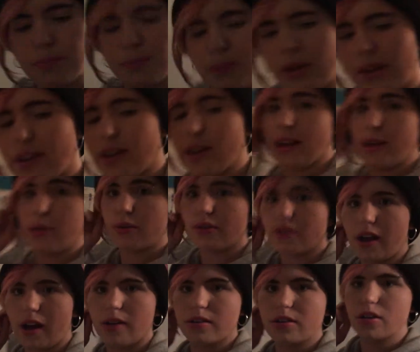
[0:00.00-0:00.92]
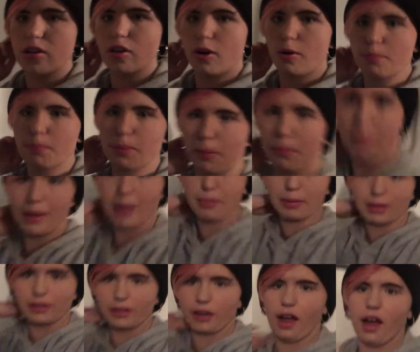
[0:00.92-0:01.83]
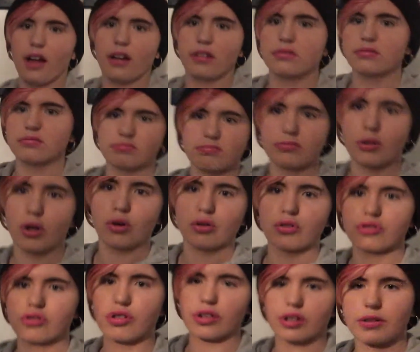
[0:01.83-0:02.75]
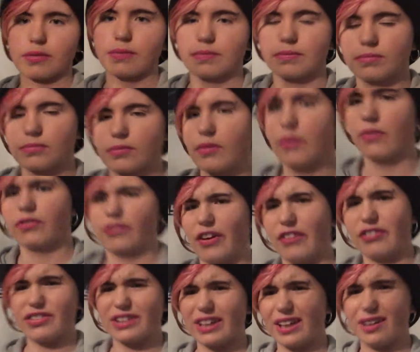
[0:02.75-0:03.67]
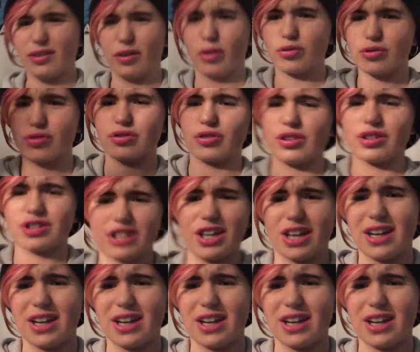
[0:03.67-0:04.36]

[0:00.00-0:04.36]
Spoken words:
but he was like, you know, but maybe in, like, 150 or 100